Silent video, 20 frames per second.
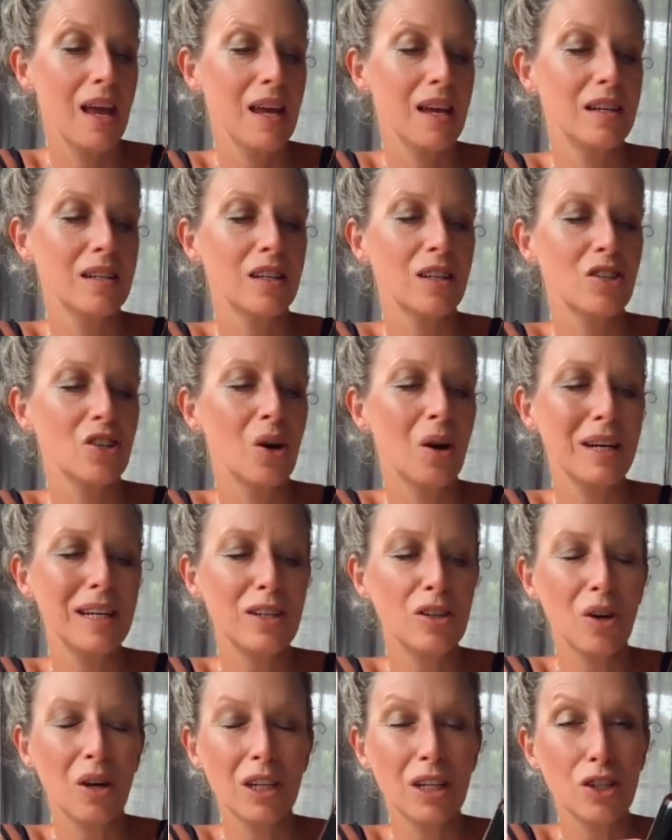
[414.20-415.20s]
and a
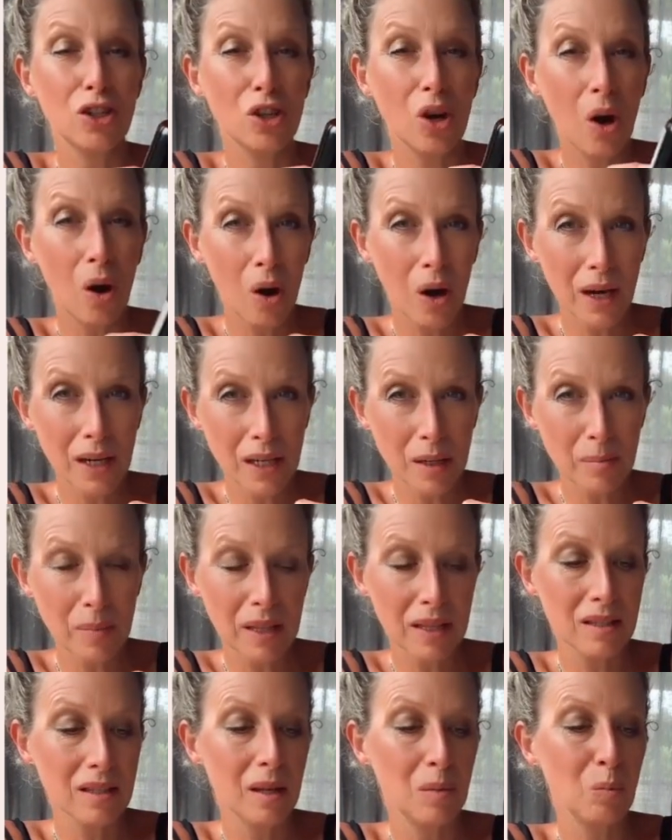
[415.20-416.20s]
tiny
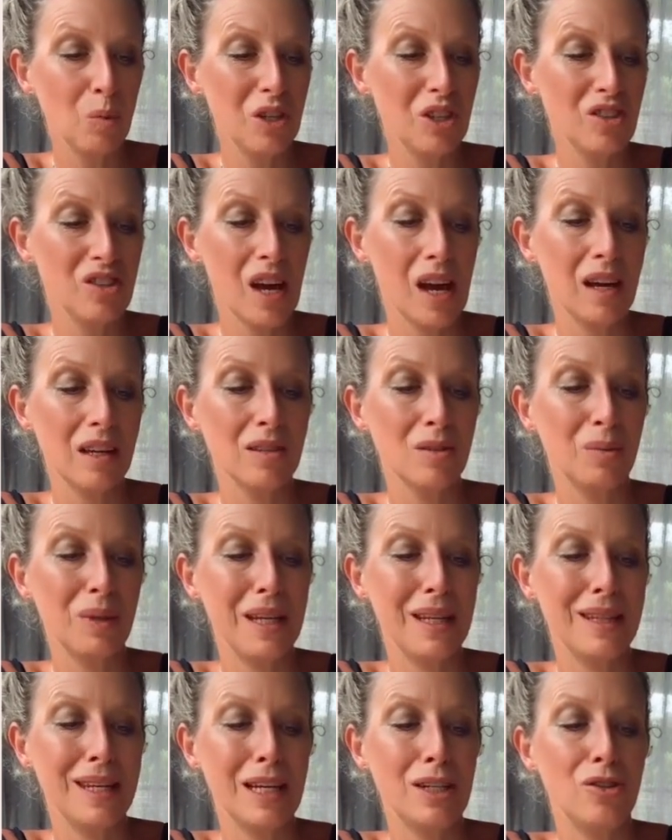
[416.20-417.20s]
bit, some witch hazel
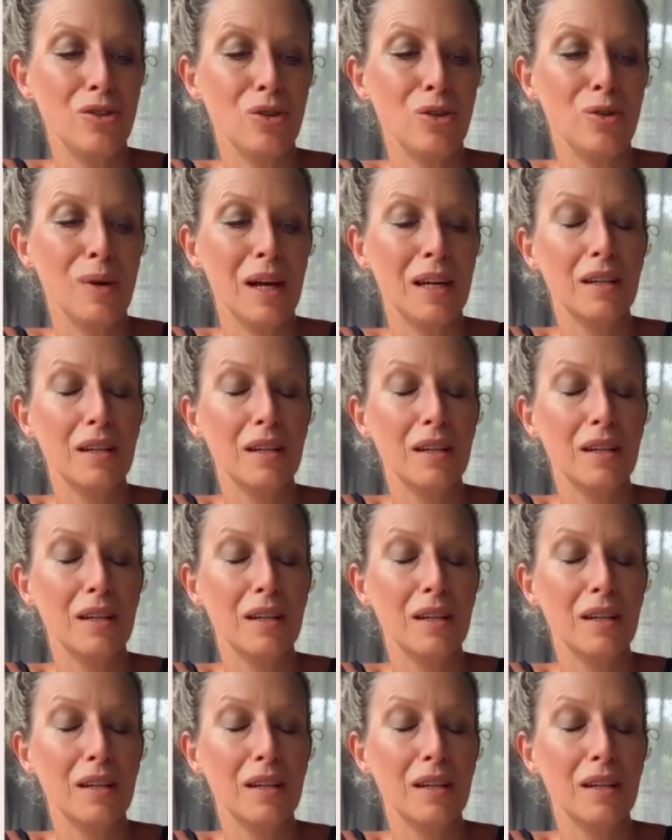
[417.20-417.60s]
in there too,